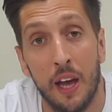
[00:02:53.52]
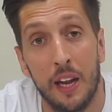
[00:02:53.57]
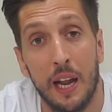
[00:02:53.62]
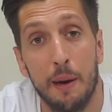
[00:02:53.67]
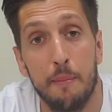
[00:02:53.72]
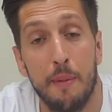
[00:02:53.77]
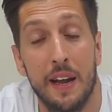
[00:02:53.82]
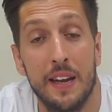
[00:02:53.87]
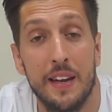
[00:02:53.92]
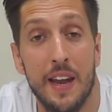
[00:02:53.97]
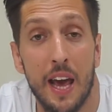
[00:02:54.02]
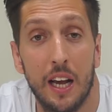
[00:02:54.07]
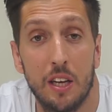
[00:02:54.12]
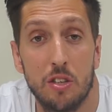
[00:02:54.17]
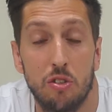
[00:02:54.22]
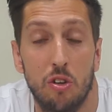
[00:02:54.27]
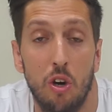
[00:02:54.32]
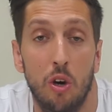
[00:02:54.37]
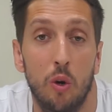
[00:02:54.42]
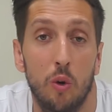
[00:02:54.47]
Now, my
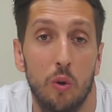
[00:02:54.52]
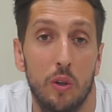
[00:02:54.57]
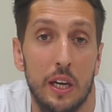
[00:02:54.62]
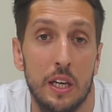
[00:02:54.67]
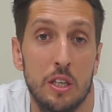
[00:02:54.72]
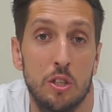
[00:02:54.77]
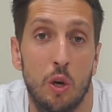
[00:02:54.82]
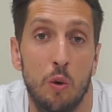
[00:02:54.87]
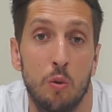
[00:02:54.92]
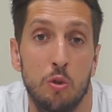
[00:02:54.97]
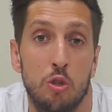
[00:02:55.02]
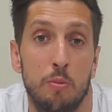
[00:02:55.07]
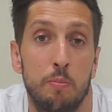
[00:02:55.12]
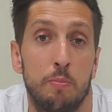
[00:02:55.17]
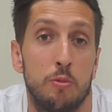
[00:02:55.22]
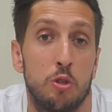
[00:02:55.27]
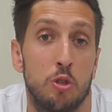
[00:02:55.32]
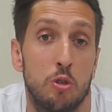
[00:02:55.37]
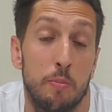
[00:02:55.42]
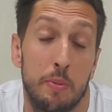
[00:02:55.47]
next goal is going
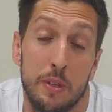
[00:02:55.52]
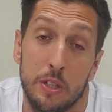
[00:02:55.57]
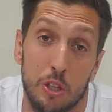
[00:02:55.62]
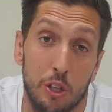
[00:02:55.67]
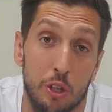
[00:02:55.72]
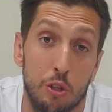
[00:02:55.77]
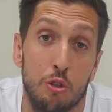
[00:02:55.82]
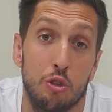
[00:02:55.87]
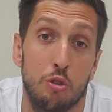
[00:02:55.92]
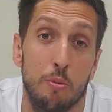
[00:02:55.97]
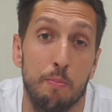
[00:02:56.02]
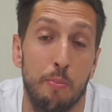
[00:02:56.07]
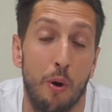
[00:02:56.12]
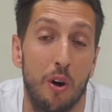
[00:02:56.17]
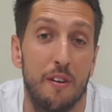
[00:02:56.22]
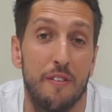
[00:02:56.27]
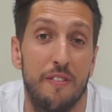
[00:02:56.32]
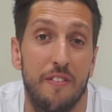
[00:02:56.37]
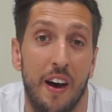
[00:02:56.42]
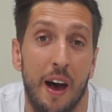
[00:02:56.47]
to be to lose some
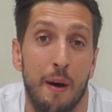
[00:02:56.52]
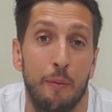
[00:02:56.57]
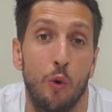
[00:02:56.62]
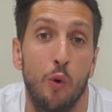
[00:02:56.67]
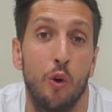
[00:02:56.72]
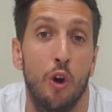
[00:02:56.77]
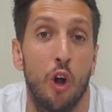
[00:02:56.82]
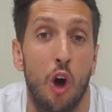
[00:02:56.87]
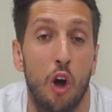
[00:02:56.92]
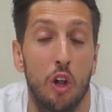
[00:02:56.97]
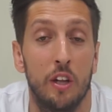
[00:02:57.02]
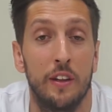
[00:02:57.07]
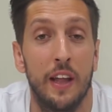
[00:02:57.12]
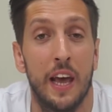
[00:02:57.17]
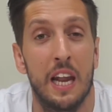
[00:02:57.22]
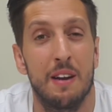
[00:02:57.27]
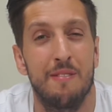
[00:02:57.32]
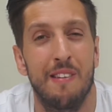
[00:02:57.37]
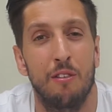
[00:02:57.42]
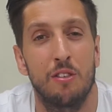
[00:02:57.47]
body fat. I'm going on
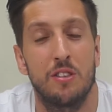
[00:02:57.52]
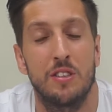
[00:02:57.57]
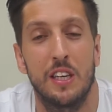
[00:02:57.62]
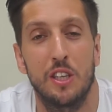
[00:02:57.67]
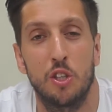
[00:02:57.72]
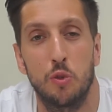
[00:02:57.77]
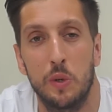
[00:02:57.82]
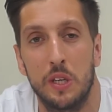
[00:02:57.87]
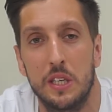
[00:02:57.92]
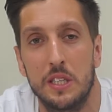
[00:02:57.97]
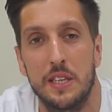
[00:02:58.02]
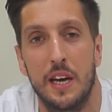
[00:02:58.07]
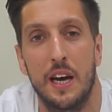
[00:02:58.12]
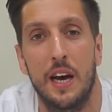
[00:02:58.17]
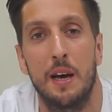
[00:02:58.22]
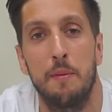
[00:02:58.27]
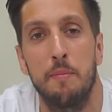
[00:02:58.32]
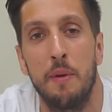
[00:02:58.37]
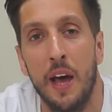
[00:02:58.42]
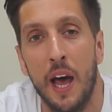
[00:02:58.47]
holiday in around 6 weeks'
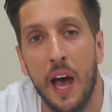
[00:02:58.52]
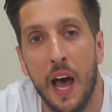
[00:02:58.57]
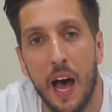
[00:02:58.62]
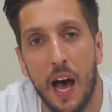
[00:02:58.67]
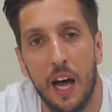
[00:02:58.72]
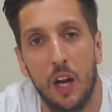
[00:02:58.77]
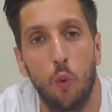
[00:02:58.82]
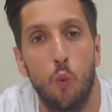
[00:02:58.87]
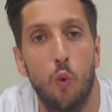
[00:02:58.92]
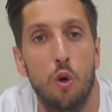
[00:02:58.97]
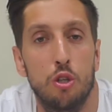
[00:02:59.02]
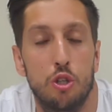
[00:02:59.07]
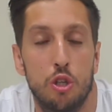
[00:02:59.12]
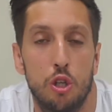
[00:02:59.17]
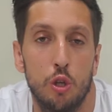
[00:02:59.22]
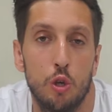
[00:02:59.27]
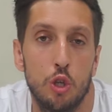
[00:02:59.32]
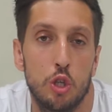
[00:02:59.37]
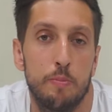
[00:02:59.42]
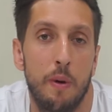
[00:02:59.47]
time, and I want to
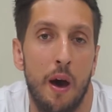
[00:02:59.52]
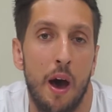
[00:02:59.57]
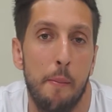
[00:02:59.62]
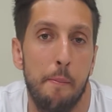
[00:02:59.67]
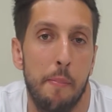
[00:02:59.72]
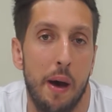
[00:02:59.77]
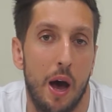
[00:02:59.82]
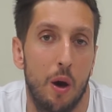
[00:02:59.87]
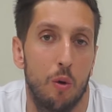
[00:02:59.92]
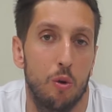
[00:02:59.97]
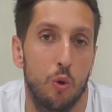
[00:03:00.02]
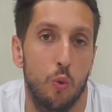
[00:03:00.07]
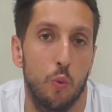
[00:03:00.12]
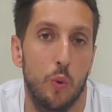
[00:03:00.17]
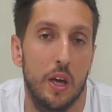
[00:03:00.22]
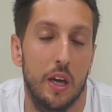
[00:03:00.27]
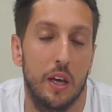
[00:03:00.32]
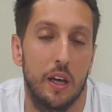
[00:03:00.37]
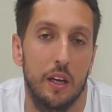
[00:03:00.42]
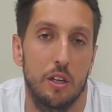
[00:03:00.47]
lose about £1 a
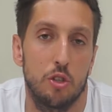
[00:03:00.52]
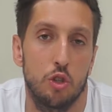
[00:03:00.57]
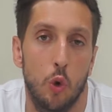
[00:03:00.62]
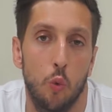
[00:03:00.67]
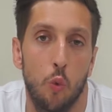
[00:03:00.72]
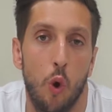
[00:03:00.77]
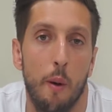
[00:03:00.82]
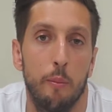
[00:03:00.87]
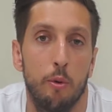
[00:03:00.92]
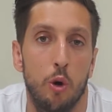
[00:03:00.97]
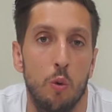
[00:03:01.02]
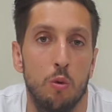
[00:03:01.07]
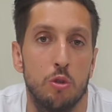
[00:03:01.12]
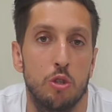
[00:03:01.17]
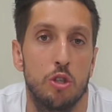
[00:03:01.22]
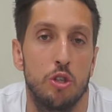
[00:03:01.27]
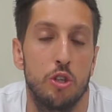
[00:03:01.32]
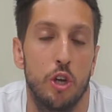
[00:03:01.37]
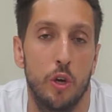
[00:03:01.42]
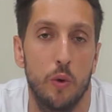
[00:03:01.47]
week. So what I'm going
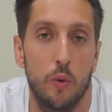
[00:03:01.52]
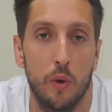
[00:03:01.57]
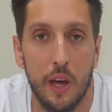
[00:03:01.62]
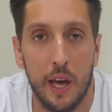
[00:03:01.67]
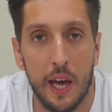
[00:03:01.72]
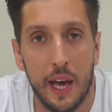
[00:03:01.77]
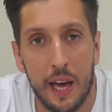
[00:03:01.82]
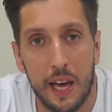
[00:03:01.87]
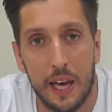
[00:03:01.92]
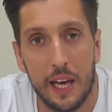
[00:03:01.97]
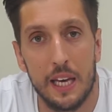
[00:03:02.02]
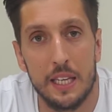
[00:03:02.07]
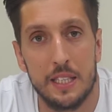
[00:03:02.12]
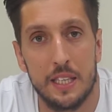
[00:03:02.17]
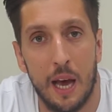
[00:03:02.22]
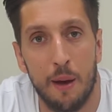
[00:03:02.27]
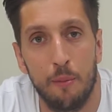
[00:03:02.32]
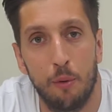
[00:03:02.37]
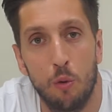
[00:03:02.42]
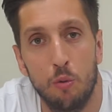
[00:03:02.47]
to do is
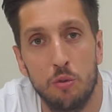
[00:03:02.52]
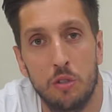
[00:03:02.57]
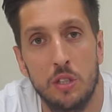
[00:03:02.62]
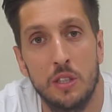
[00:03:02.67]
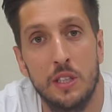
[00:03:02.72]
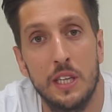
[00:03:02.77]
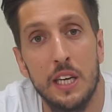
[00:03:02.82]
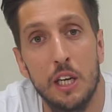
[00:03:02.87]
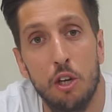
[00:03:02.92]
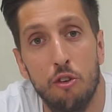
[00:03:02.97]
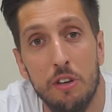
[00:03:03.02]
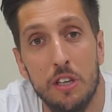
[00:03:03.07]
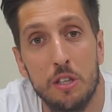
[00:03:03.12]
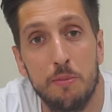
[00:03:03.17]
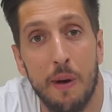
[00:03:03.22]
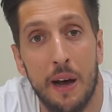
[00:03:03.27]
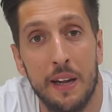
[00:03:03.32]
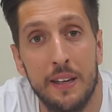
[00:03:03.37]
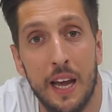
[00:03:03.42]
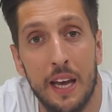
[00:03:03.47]
I'm going to decrease
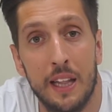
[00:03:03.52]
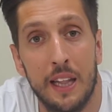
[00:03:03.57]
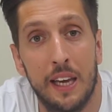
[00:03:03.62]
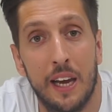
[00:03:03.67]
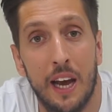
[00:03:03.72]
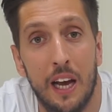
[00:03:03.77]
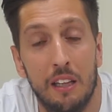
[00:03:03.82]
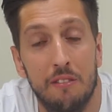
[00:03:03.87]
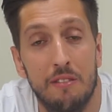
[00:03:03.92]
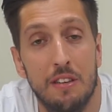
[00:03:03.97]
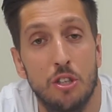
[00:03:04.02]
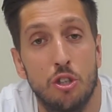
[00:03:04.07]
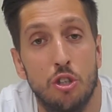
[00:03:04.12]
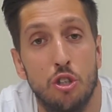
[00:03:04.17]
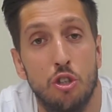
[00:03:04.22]
my daily calories